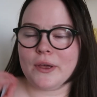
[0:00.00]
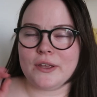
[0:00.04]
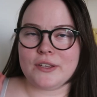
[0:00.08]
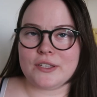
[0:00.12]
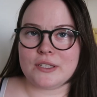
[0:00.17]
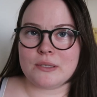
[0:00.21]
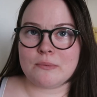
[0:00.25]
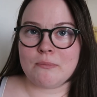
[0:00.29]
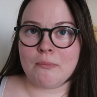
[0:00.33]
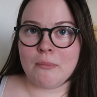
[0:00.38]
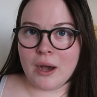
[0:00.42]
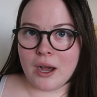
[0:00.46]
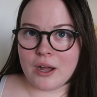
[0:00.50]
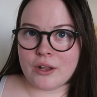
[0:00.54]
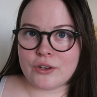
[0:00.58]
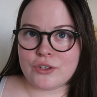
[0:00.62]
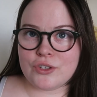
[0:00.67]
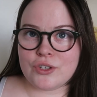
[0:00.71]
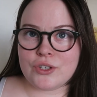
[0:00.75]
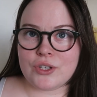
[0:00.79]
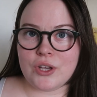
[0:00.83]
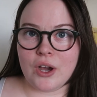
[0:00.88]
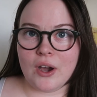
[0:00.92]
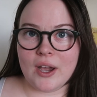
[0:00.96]
as
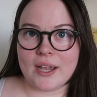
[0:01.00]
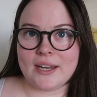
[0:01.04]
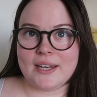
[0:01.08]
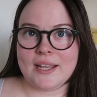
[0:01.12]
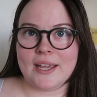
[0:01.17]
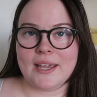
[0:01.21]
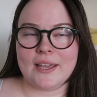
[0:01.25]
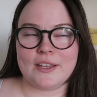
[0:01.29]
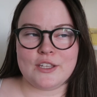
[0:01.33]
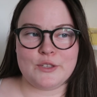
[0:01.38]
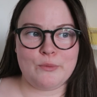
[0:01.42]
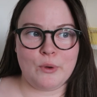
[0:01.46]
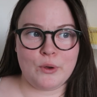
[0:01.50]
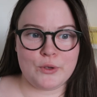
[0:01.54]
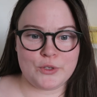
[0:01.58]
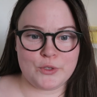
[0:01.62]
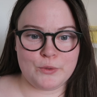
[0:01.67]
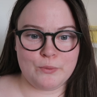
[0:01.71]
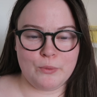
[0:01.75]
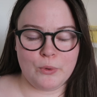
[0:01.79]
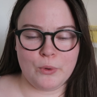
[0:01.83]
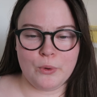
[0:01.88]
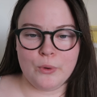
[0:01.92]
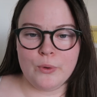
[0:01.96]
much tidying as
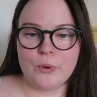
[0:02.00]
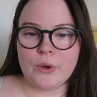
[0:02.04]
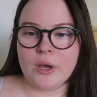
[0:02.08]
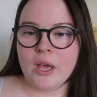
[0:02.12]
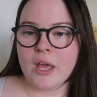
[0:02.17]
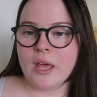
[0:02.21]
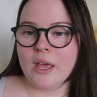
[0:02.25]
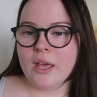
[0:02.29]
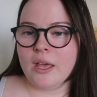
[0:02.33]
possible